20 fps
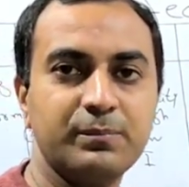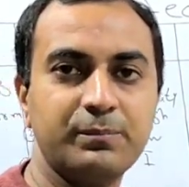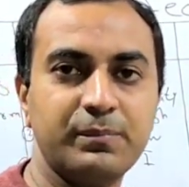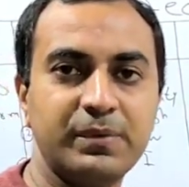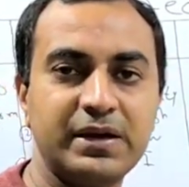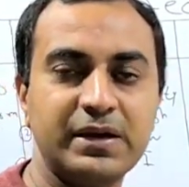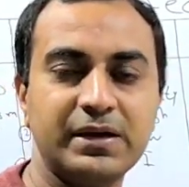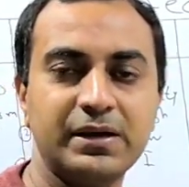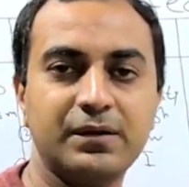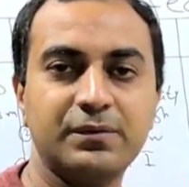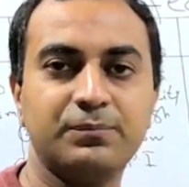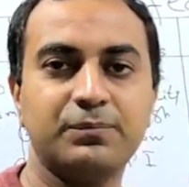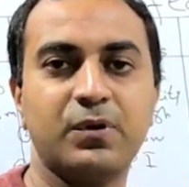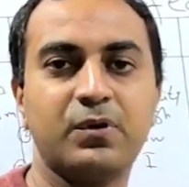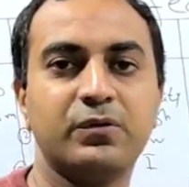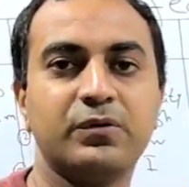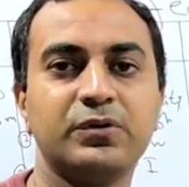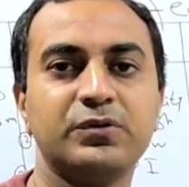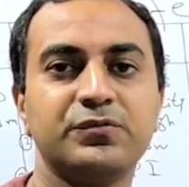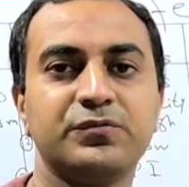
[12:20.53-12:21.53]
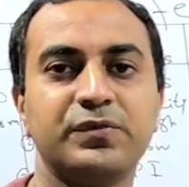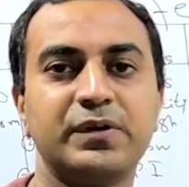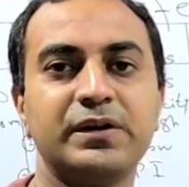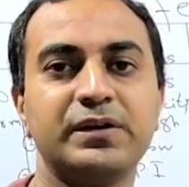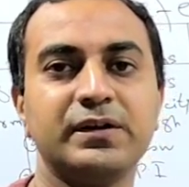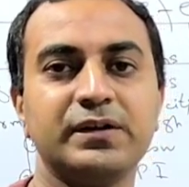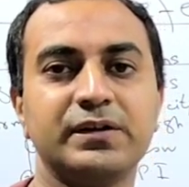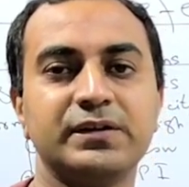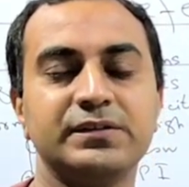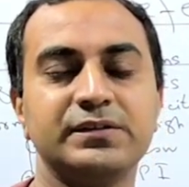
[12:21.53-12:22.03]
make powders
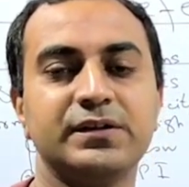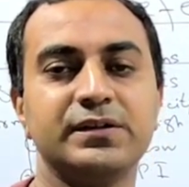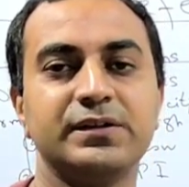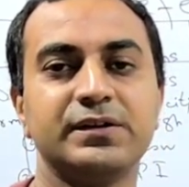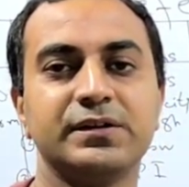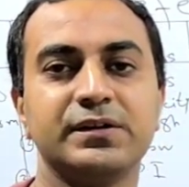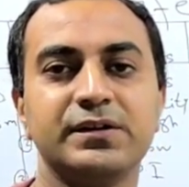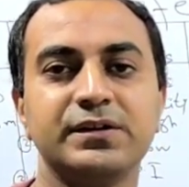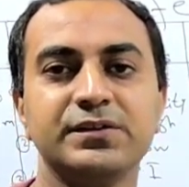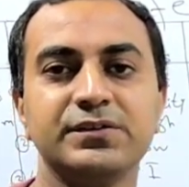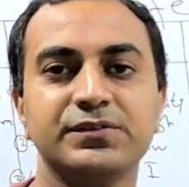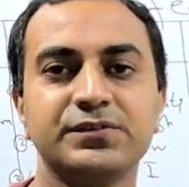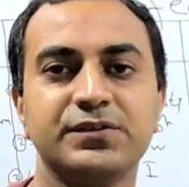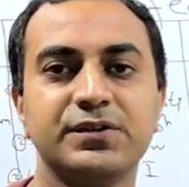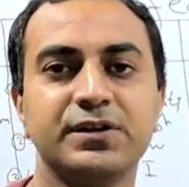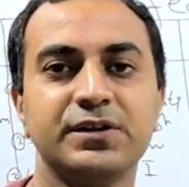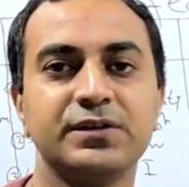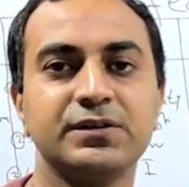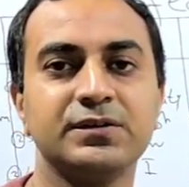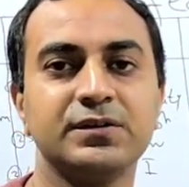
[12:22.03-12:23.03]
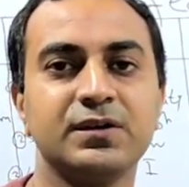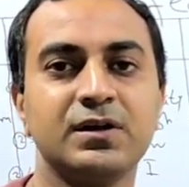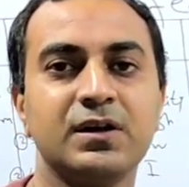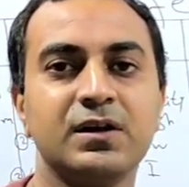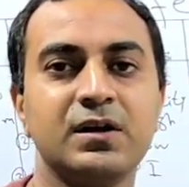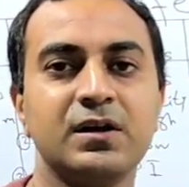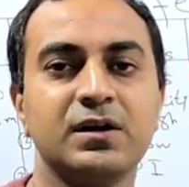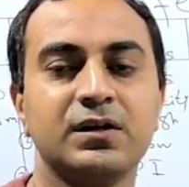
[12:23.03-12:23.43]
wet in the kneading stage.